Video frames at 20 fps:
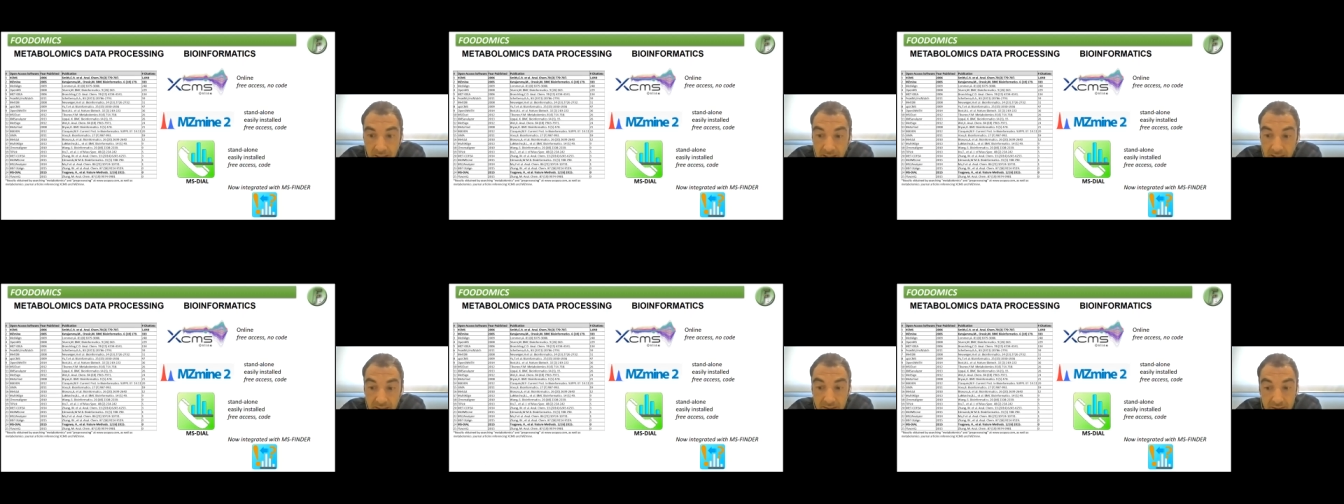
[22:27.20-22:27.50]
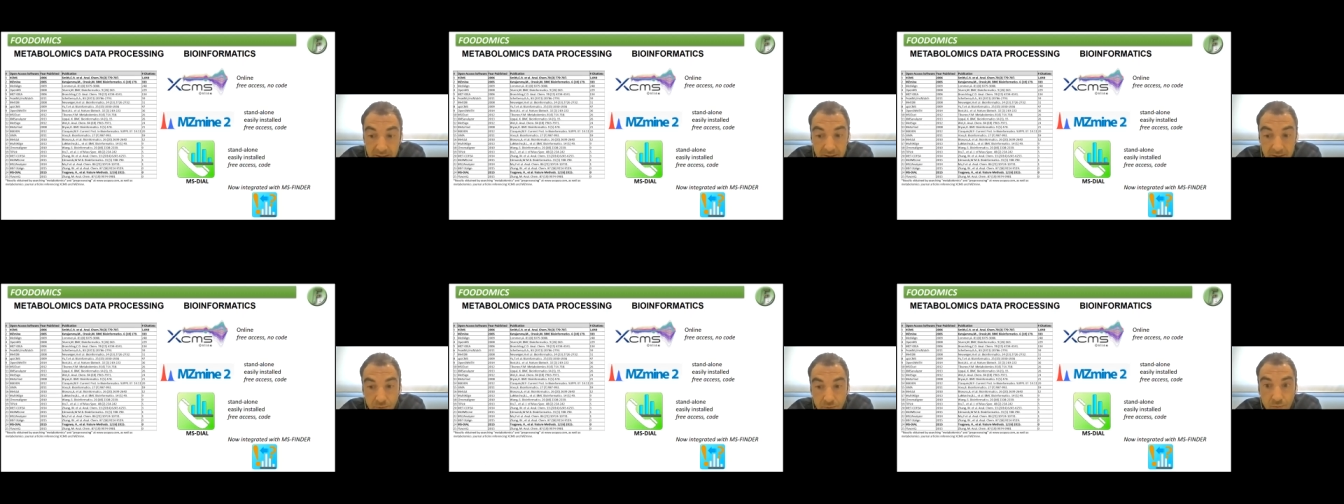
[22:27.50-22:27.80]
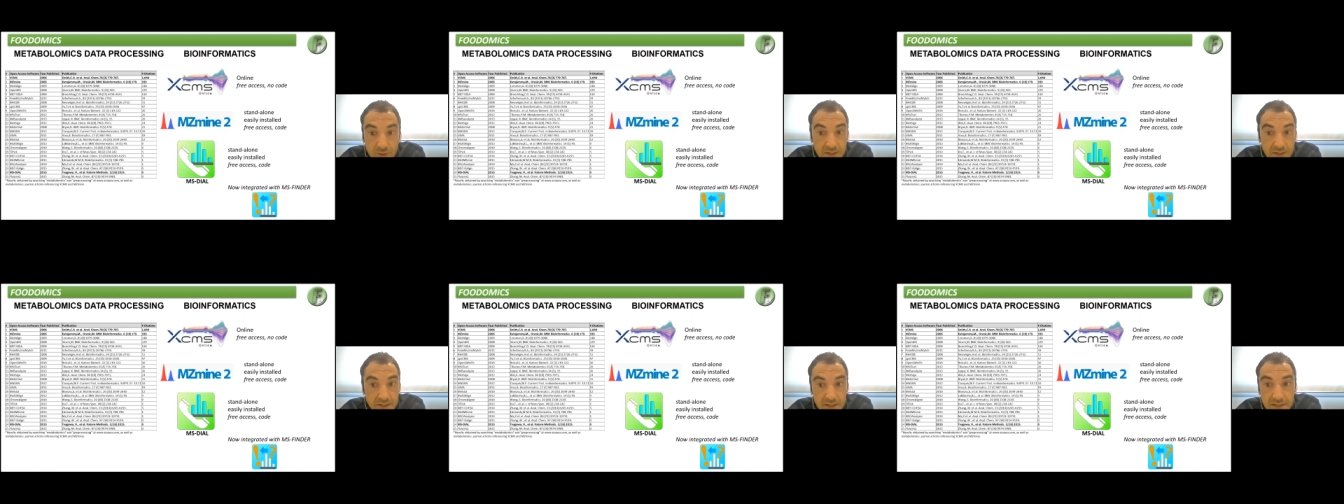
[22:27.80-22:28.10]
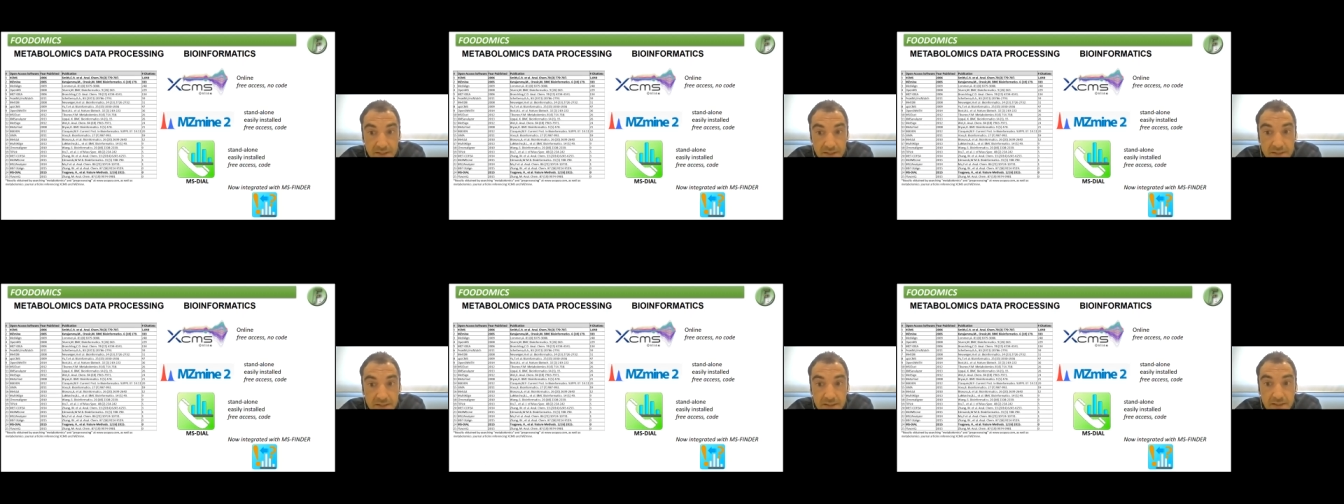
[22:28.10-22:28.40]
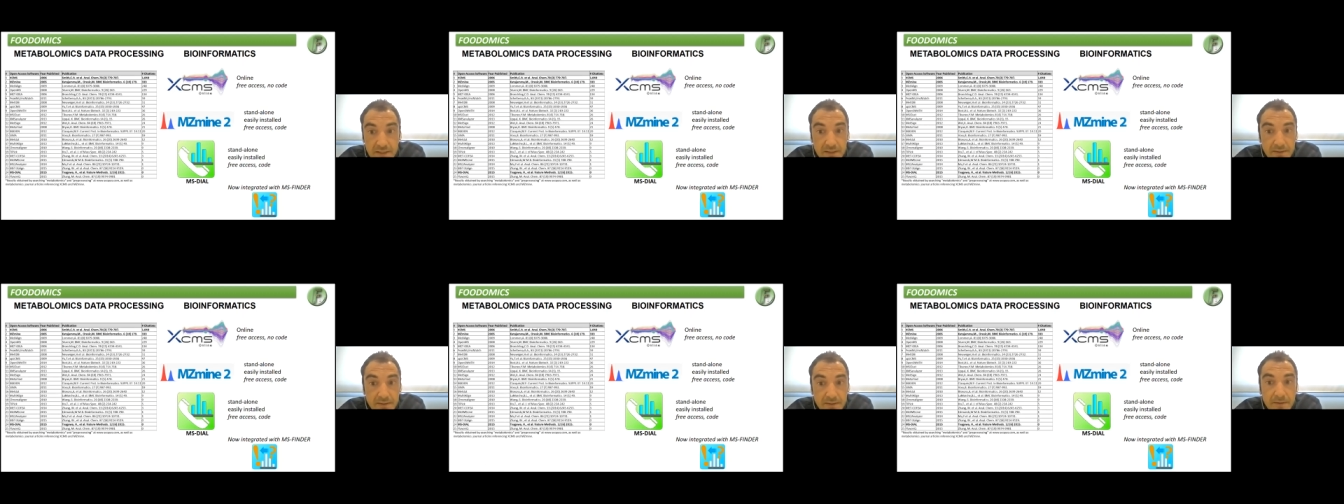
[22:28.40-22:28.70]
and it's quite
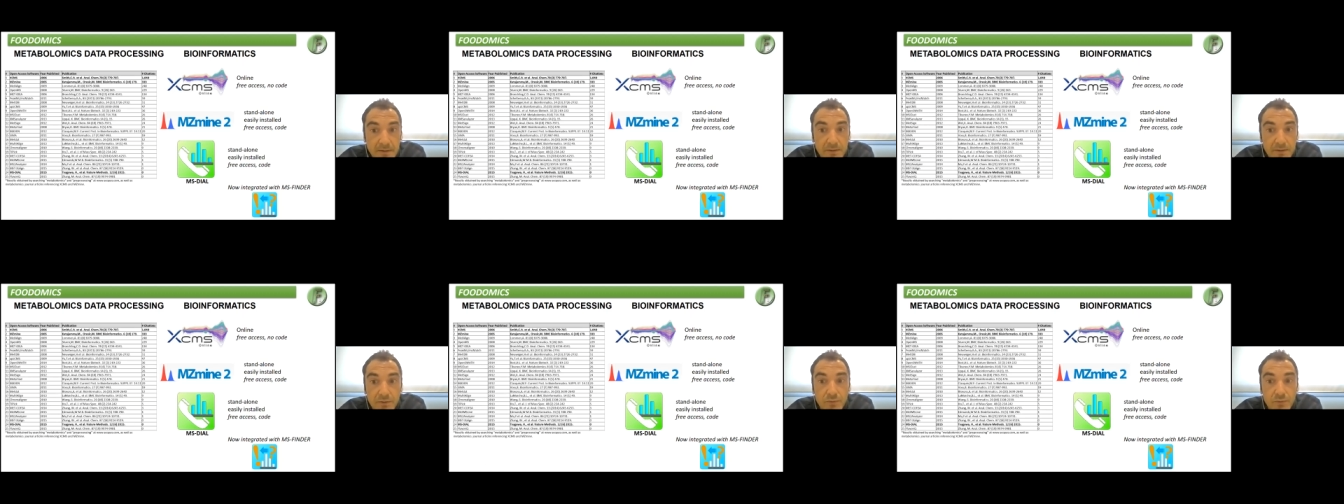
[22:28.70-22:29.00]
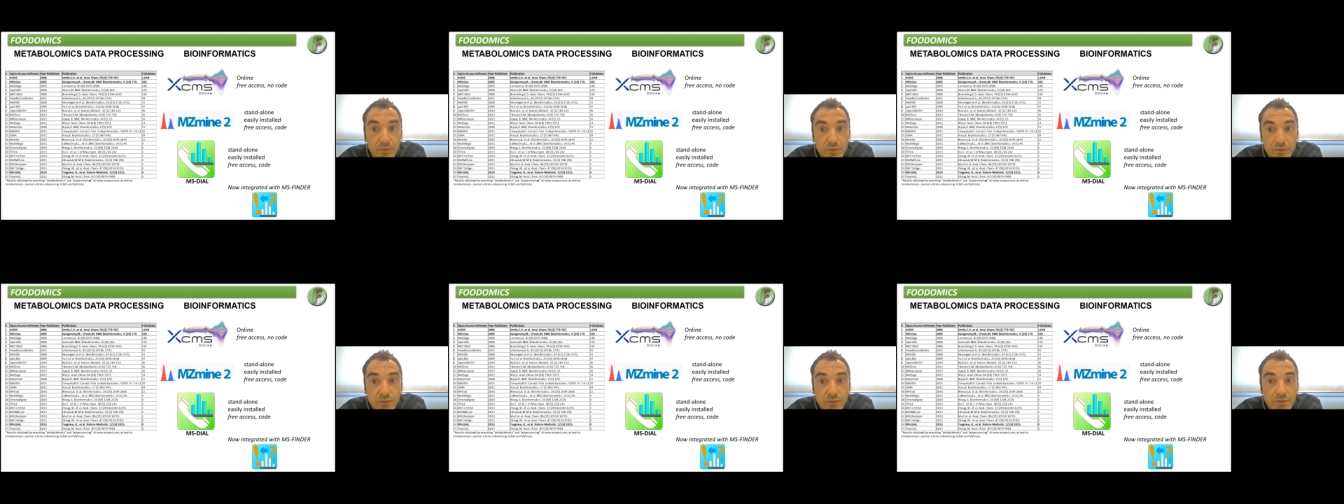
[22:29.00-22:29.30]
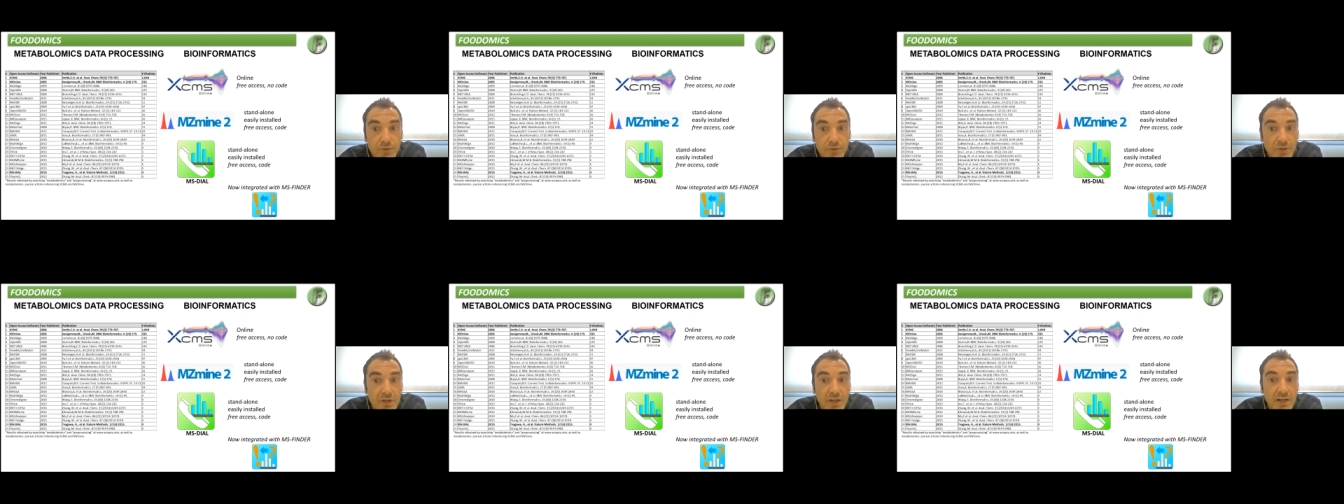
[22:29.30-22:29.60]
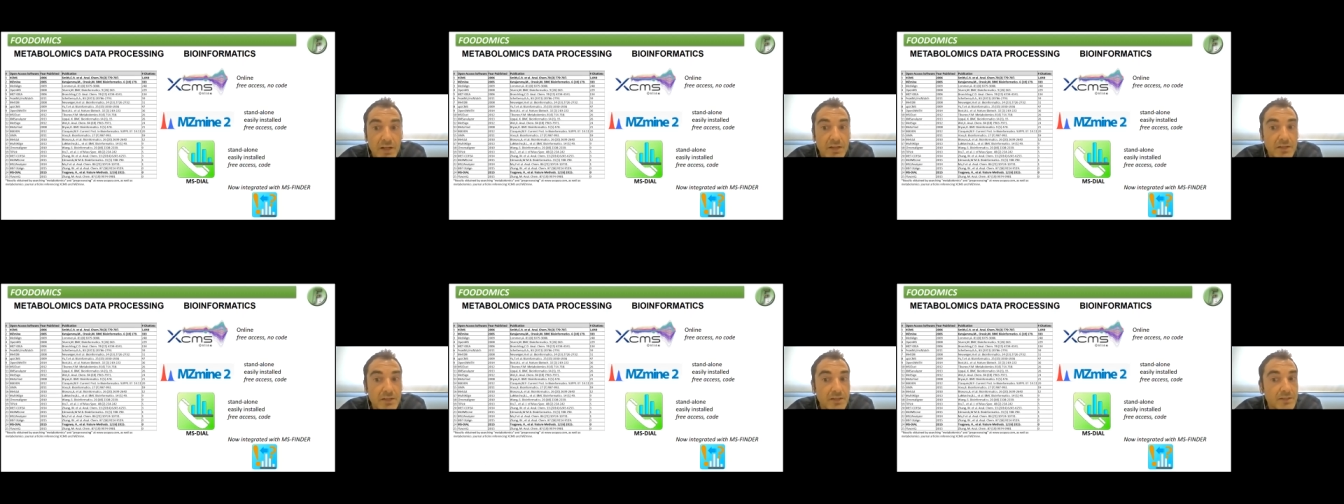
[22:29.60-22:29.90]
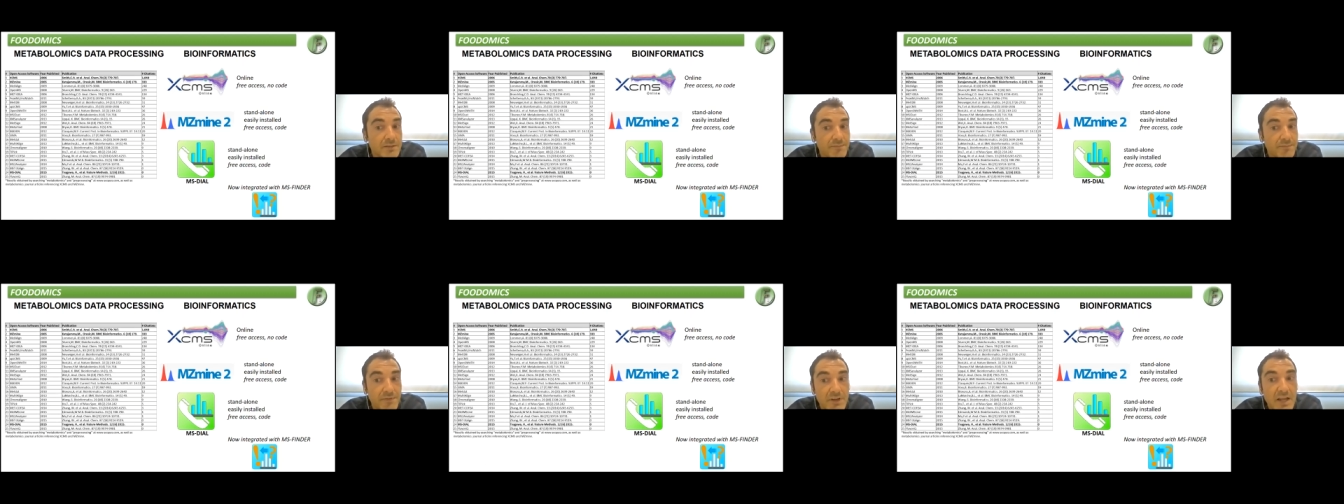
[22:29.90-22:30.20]
easy to use and
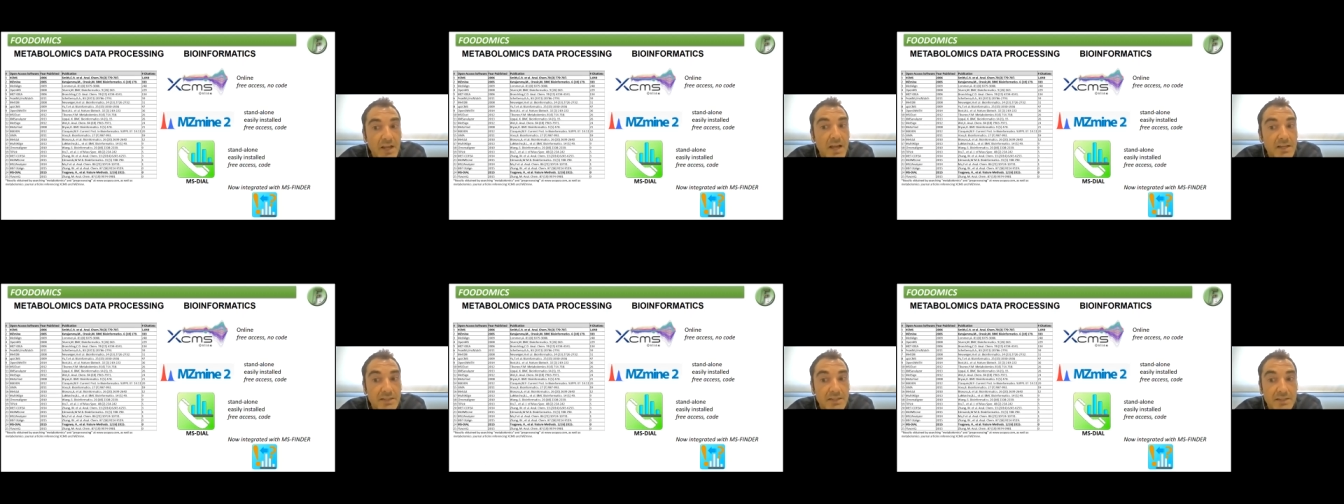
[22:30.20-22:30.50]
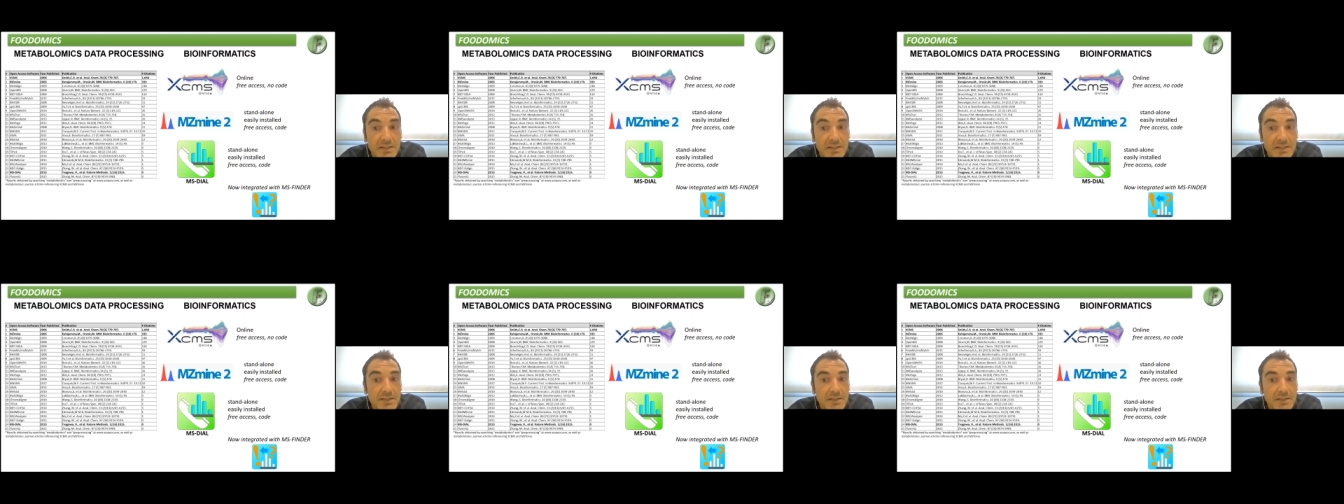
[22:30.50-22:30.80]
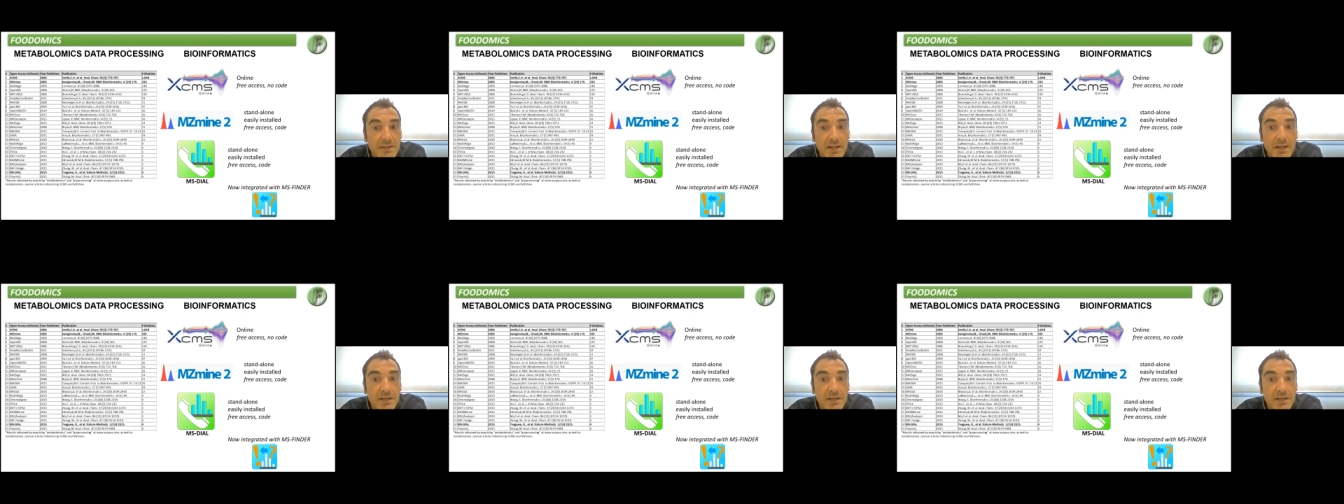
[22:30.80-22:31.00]
it's free access.